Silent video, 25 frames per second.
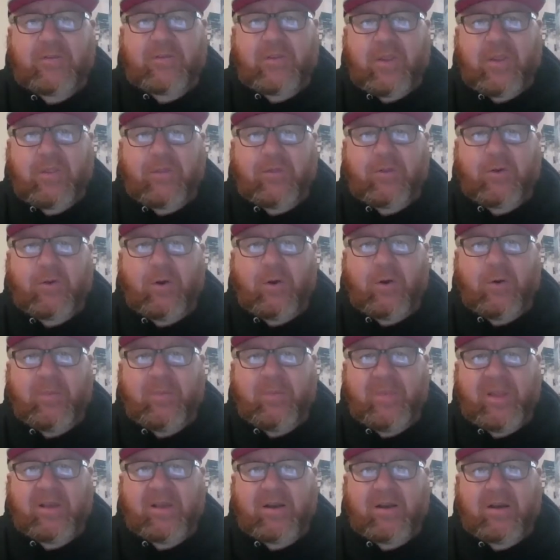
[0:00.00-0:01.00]
You have to throw
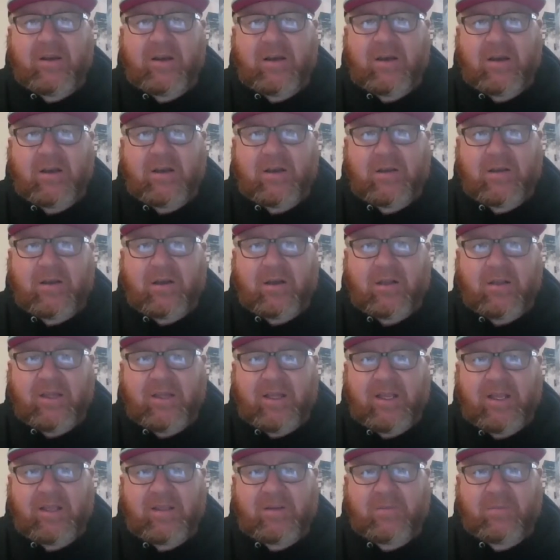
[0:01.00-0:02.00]
me a, a, a
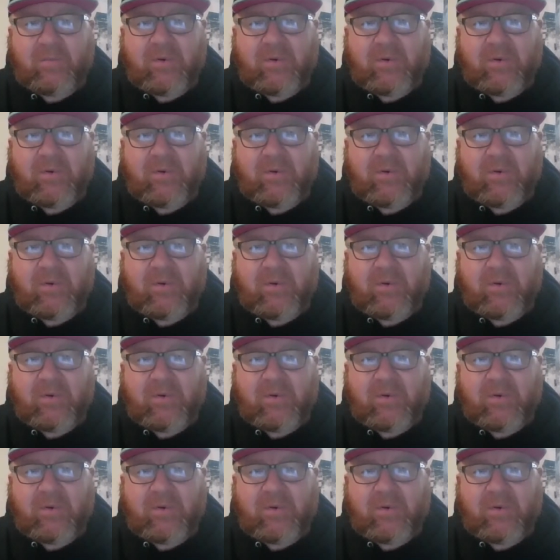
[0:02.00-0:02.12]
link,